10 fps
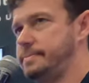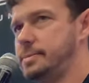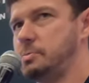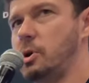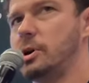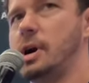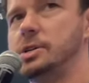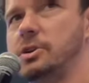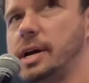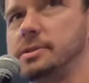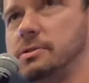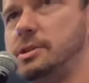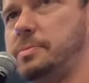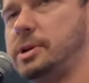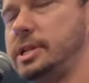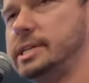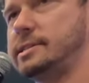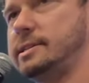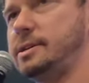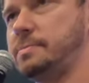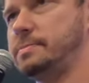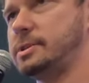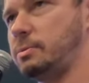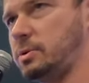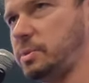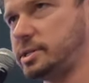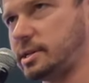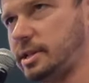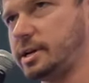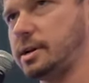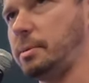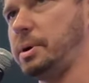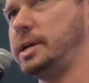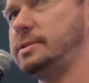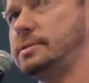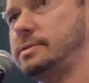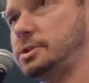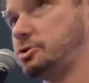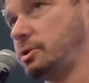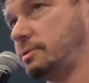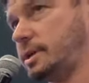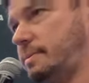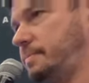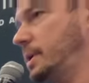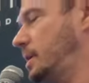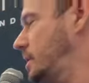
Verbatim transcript: Smart contracts are typically asleep. Someone must click a button to trigger them.